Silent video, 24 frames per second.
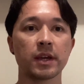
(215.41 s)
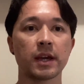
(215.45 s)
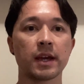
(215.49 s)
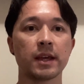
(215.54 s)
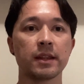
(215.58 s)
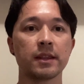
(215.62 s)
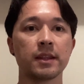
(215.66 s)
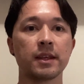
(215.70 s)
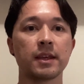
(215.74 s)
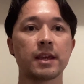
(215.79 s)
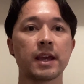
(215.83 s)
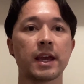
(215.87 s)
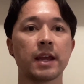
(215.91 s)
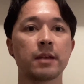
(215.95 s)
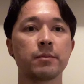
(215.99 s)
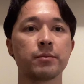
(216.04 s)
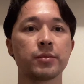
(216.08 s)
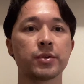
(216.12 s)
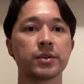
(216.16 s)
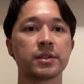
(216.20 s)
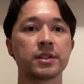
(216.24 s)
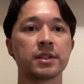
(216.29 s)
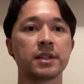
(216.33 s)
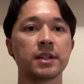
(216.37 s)
at the Head
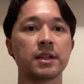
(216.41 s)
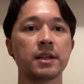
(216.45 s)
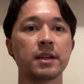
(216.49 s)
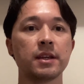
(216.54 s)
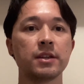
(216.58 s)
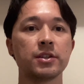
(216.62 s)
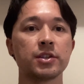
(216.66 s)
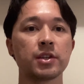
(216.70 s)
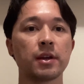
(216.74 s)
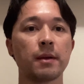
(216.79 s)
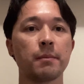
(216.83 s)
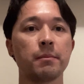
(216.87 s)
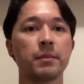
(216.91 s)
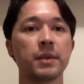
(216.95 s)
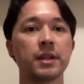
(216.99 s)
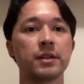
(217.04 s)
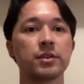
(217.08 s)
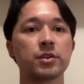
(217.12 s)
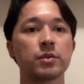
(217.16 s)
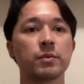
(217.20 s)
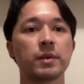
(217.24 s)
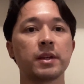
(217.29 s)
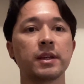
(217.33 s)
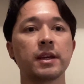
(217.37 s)
Prestige Mid
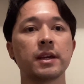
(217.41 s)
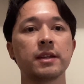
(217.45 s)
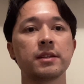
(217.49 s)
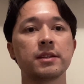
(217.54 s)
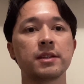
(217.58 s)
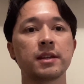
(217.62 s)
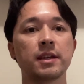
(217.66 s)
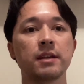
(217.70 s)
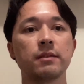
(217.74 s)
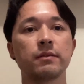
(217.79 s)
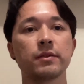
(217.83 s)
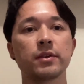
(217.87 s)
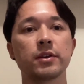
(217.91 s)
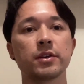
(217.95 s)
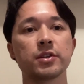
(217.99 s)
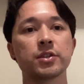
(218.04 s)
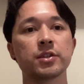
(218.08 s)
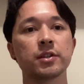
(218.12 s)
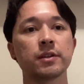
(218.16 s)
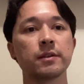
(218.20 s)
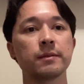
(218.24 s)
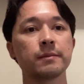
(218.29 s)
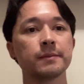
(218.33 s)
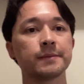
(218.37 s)
2018
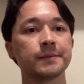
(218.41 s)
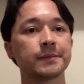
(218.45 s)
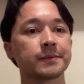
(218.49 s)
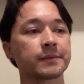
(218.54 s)
version.